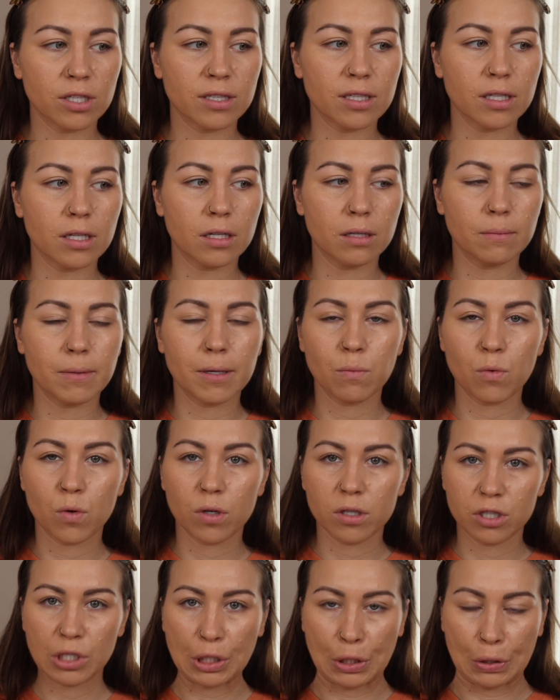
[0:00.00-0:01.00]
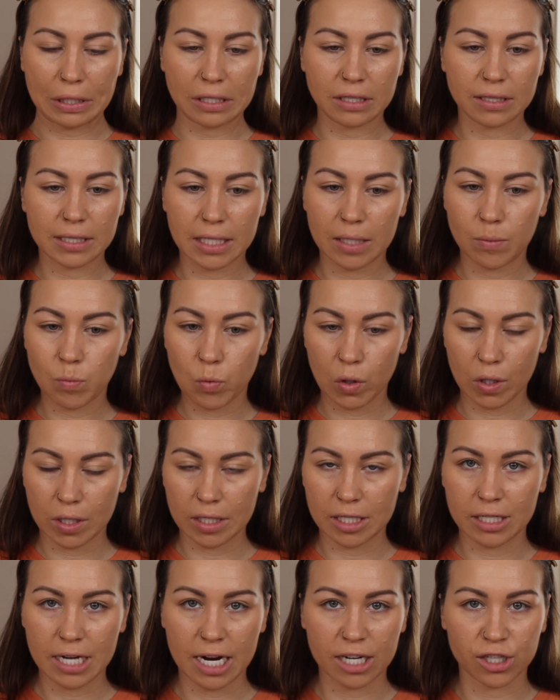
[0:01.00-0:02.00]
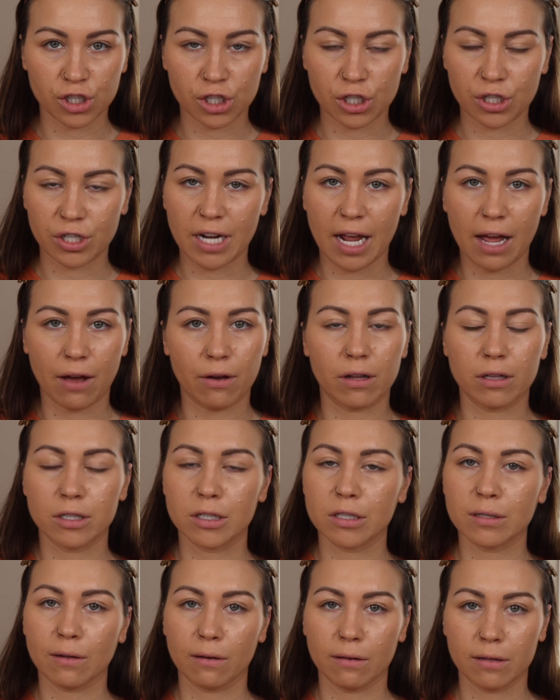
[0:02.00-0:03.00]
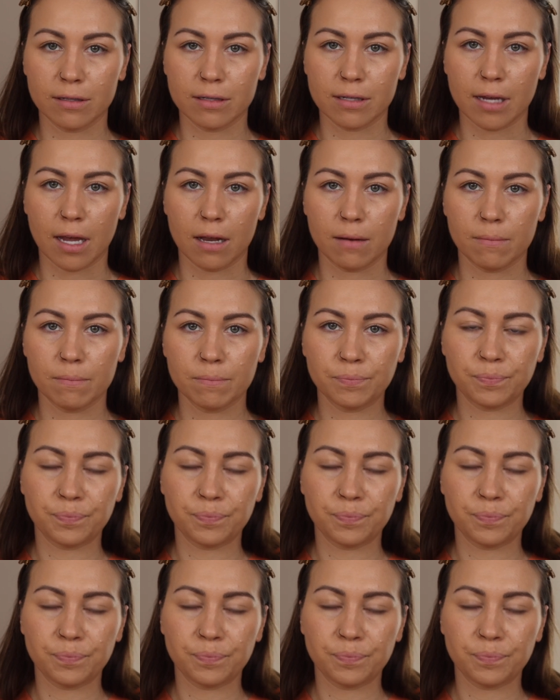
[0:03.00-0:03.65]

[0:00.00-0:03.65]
just a little bit more so you can see more of the texture and how it looks on the skin.